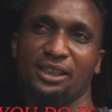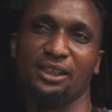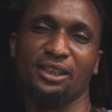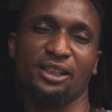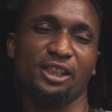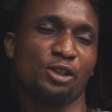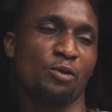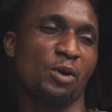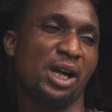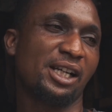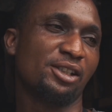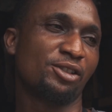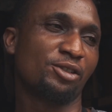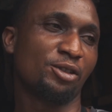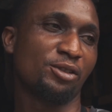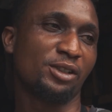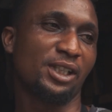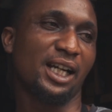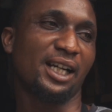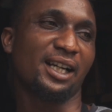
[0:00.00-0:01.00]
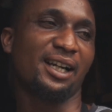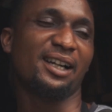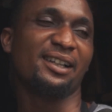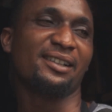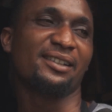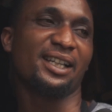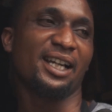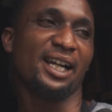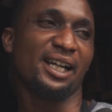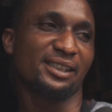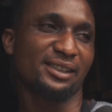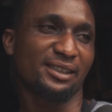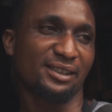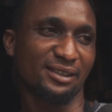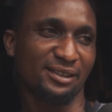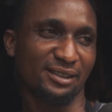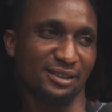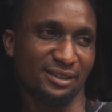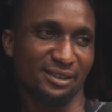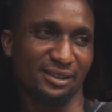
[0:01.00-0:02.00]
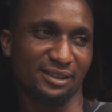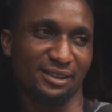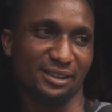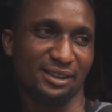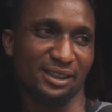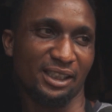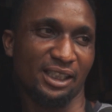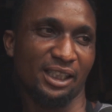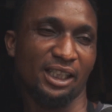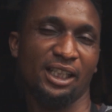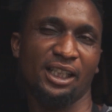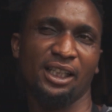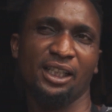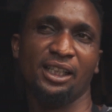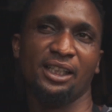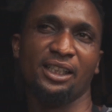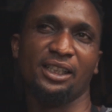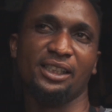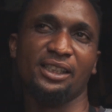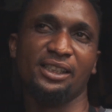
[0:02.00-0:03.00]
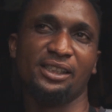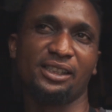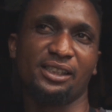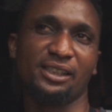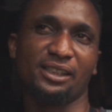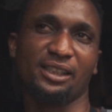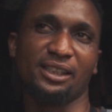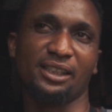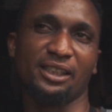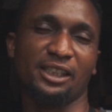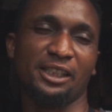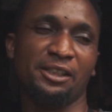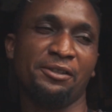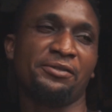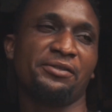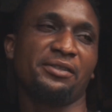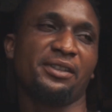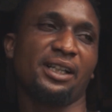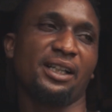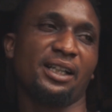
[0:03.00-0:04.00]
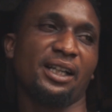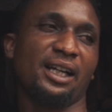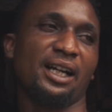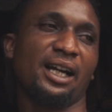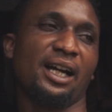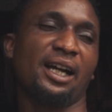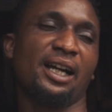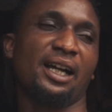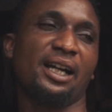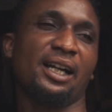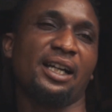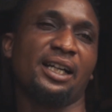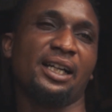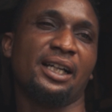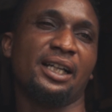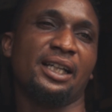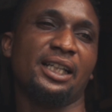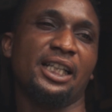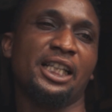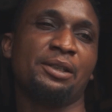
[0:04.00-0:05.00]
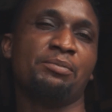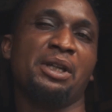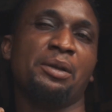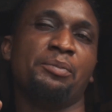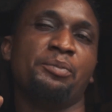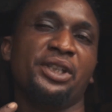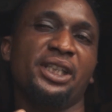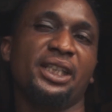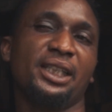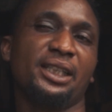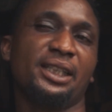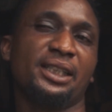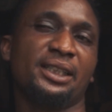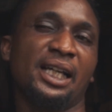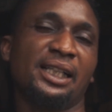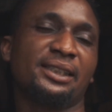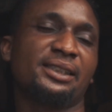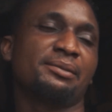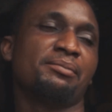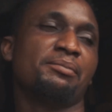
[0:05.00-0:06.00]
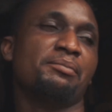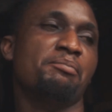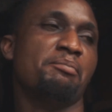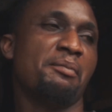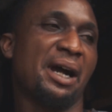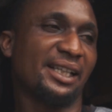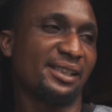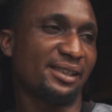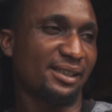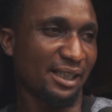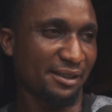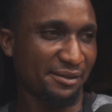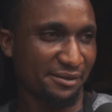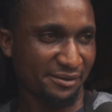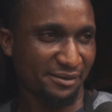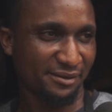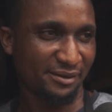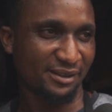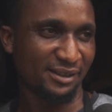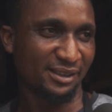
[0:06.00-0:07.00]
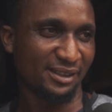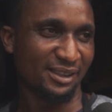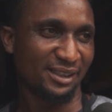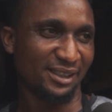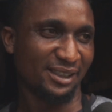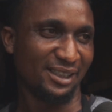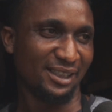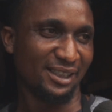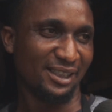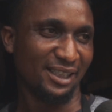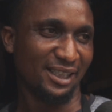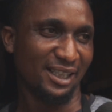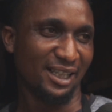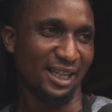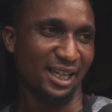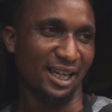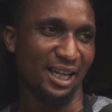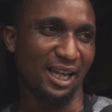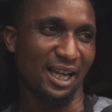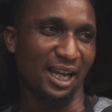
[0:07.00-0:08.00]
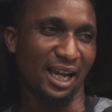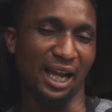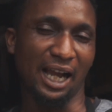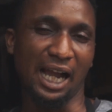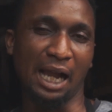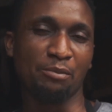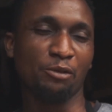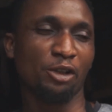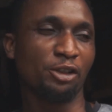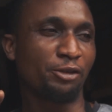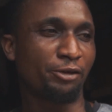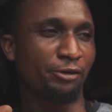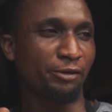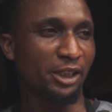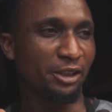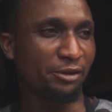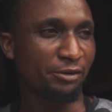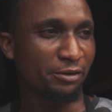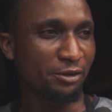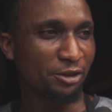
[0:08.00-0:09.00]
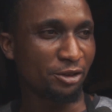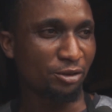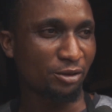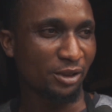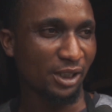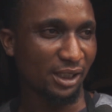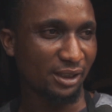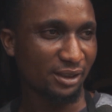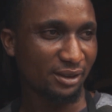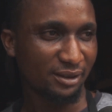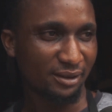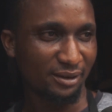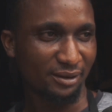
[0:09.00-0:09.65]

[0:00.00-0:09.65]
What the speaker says: The reason why I told you I can't react is if it may be that myself, I'm not faithful to her.